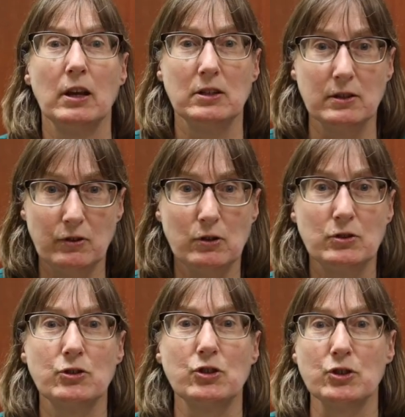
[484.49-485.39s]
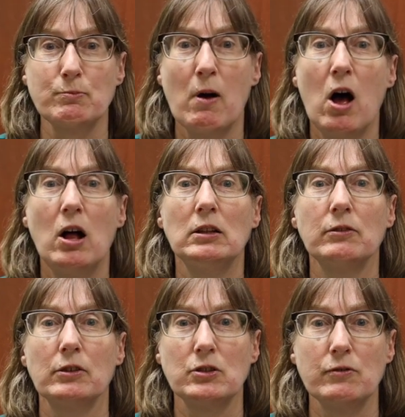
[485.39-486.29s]
Diffusers, your small
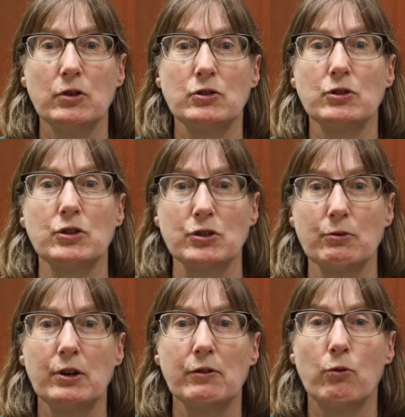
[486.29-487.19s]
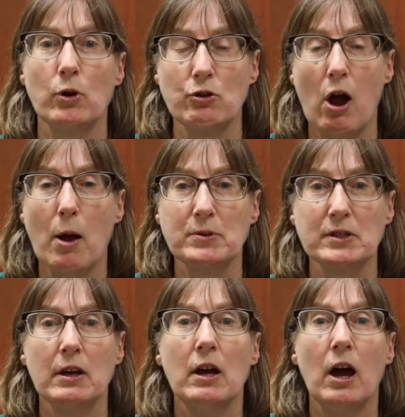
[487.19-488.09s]
diffusers is 3 to 4
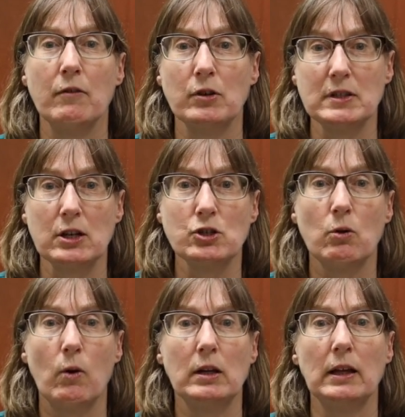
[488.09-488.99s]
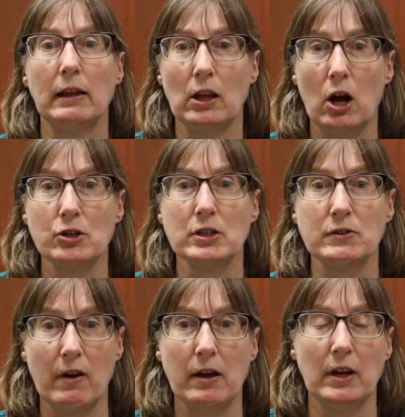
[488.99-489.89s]
drops of your essential oil, and large is
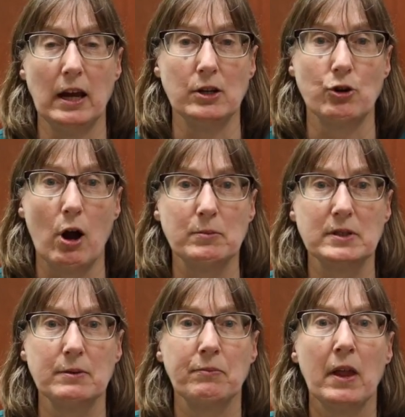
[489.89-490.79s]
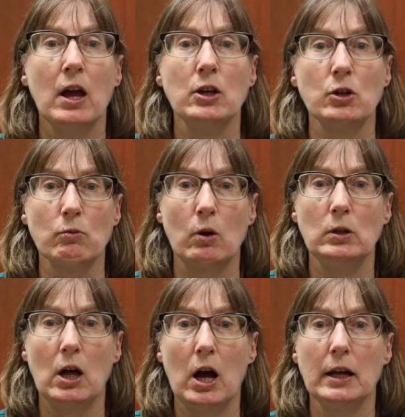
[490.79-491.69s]
5 to 8 drops. Your
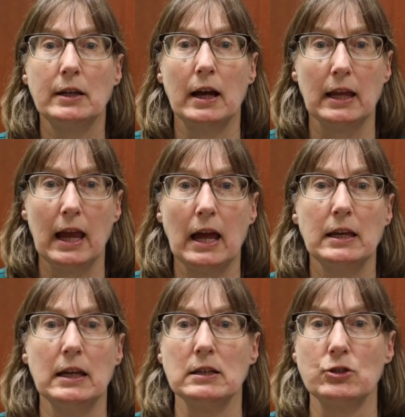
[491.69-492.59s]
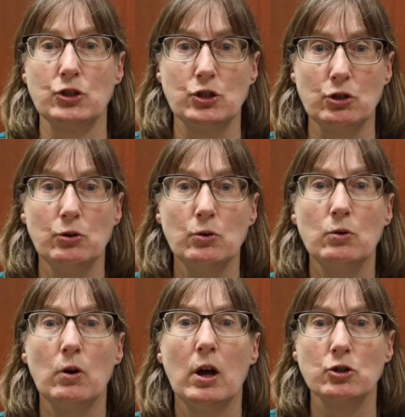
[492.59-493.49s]
roll-on, again, is
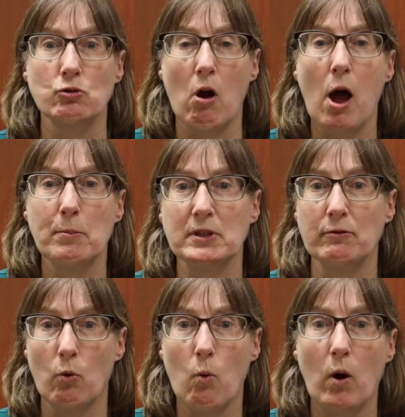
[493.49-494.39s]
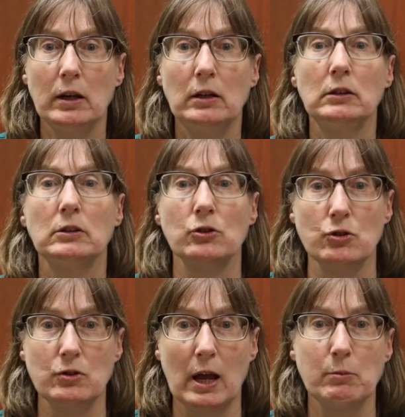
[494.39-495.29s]
2 drops of oil to
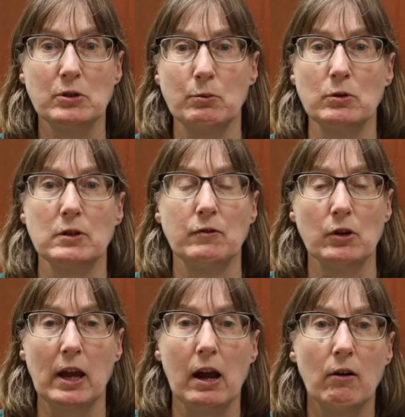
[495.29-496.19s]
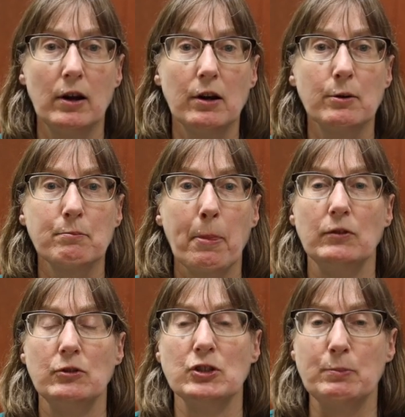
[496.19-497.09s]
2 tablespoons of your carrier.
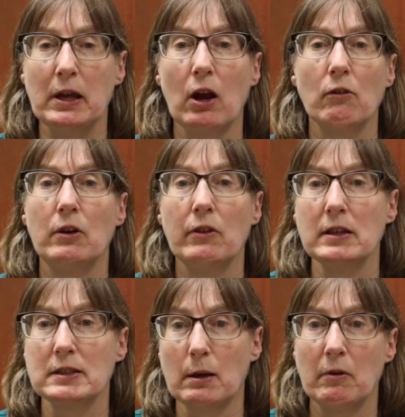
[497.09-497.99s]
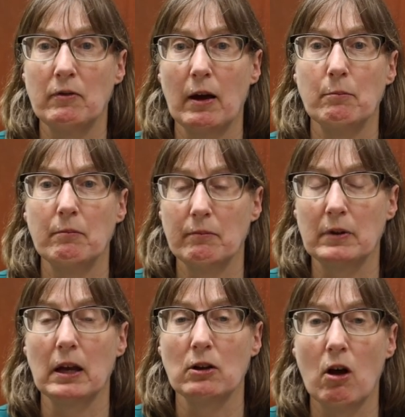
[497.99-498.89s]
Just be careful that some of them
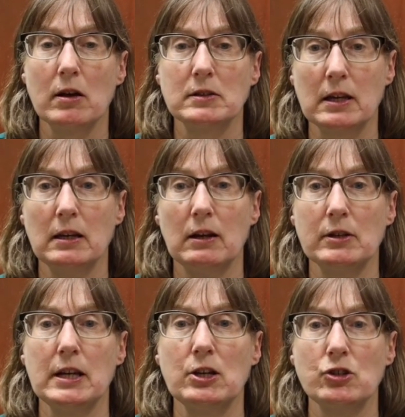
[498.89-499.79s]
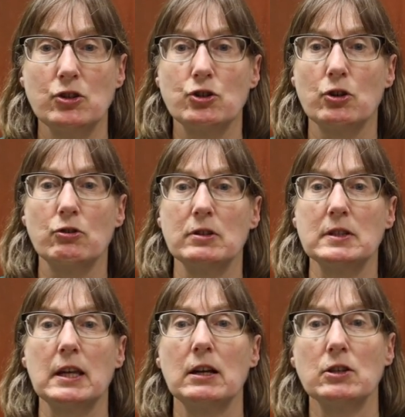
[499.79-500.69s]
can cause skin irritation. Your children's
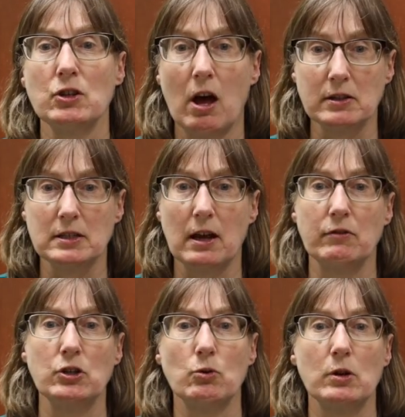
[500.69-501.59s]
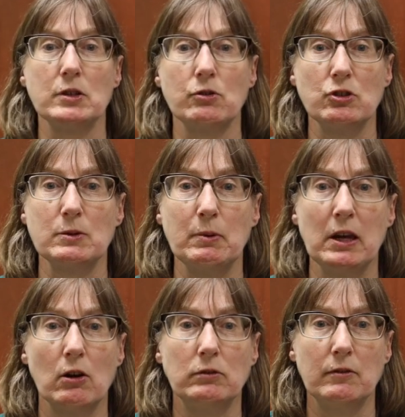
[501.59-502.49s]
skin is not as tough as yours, so just be
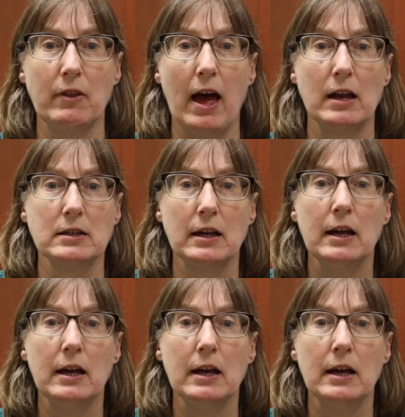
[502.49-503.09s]
careful of that.